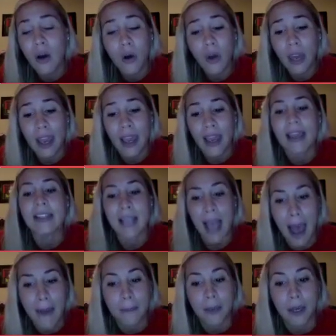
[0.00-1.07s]
Okay, it's
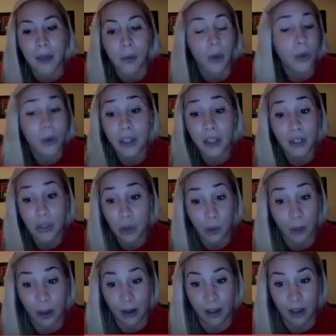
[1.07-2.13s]
happening. What are we going to do
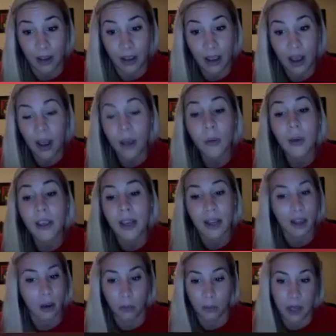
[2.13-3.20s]
about it? How are we going
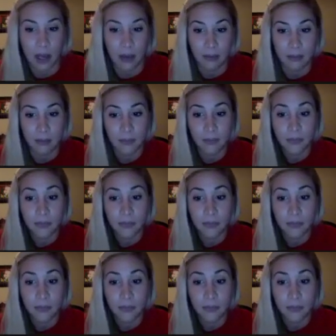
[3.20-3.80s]
to help them?